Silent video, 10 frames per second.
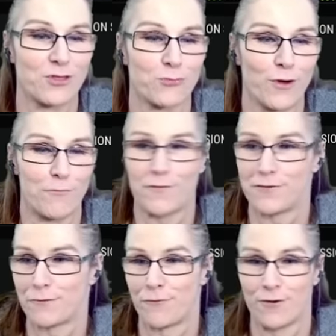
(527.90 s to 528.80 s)

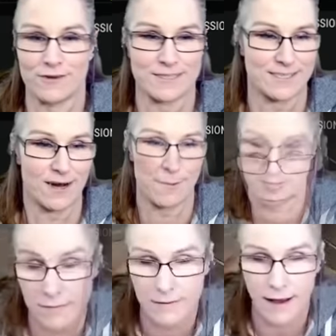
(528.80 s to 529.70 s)
354 is diamond.
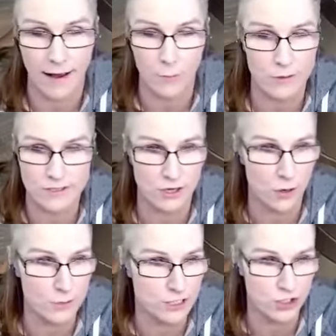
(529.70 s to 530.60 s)
I wasn't
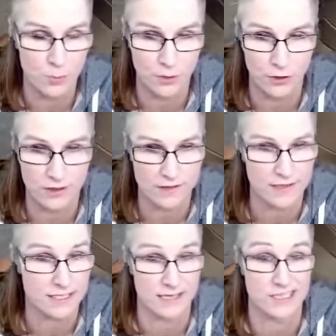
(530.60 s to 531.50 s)
always super good at
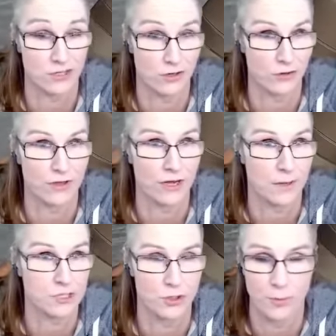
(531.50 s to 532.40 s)
this. I still don't think I'm
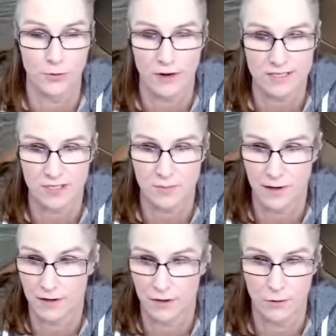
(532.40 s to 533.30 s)
super awesome. I
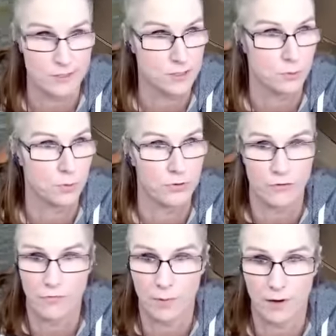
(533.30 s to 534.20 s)
can always
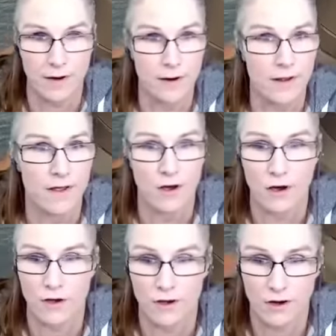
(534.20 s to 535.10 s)
improve, but
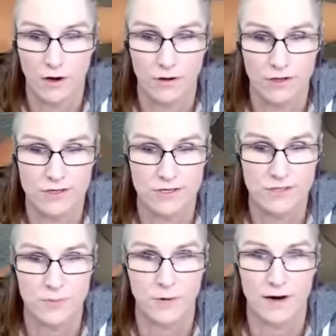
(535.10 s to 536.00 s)
all you, all you can do is
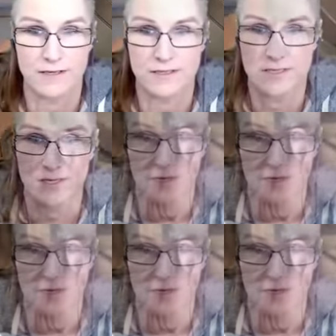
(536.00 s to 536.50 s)
practice.